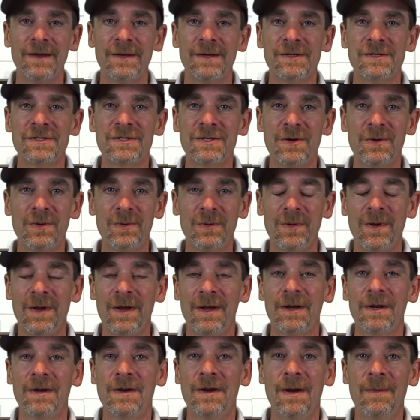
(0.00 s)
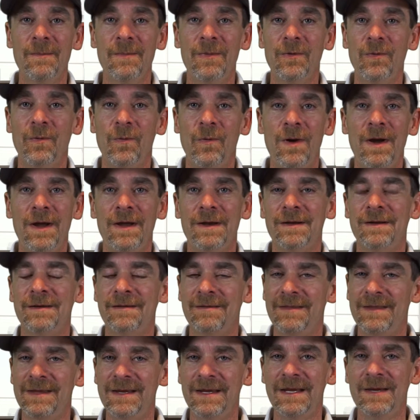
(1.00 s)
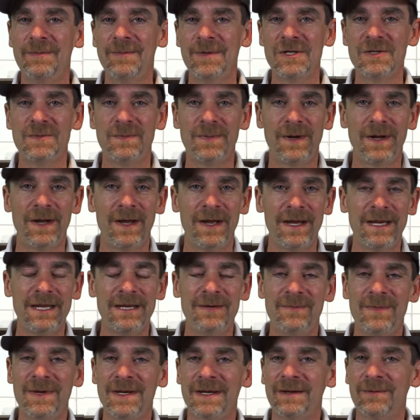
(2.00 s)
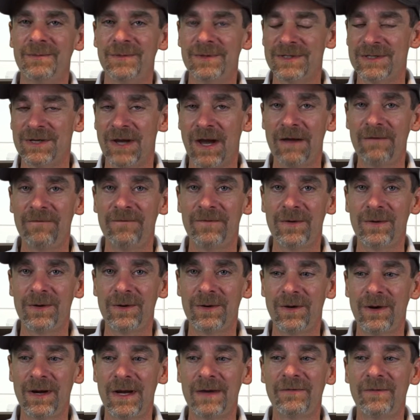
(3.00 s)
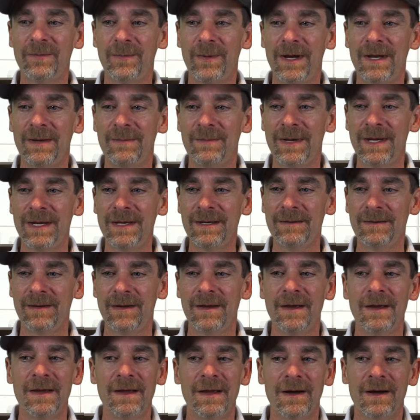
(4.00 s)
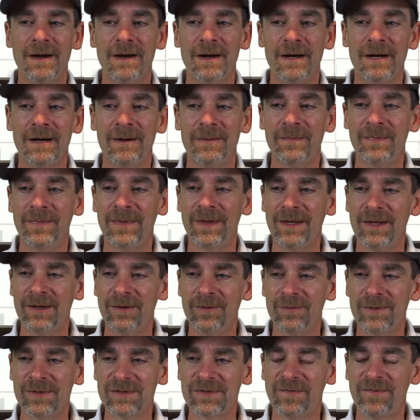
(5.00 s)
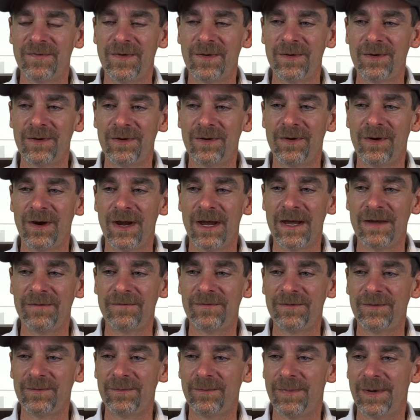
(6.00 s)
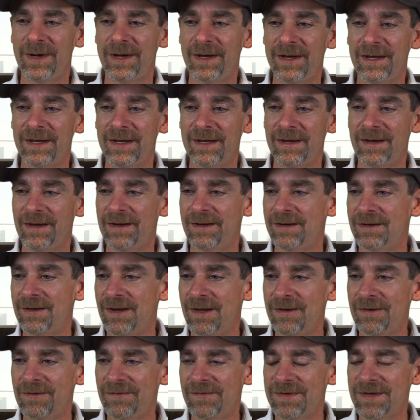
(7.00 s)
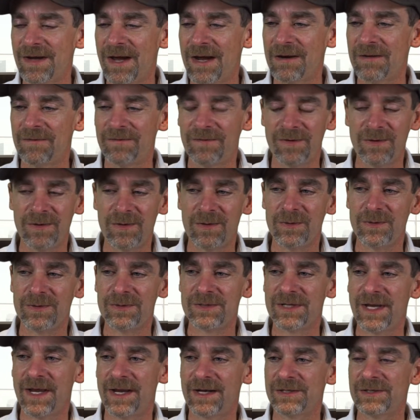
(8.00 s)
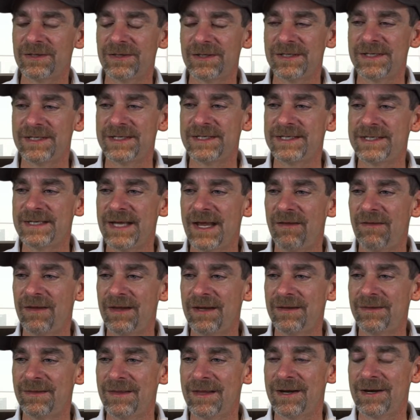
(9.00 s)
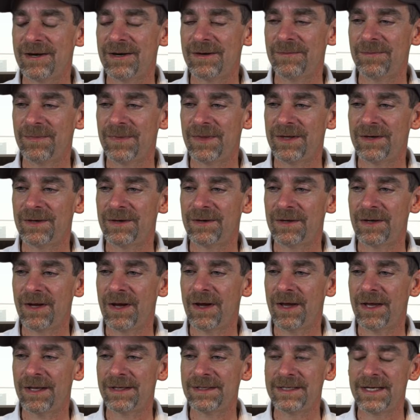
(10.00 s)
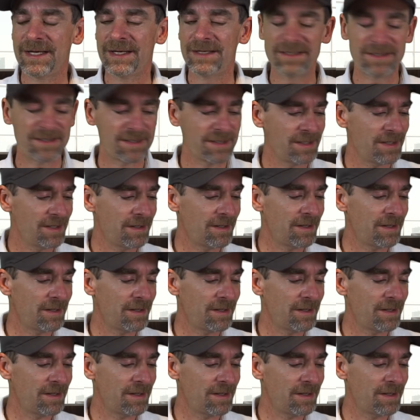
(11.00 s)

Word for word: So number one, the image behind me was not photographed by me. Um, it was photographed by another photographer who's actually selling their, their content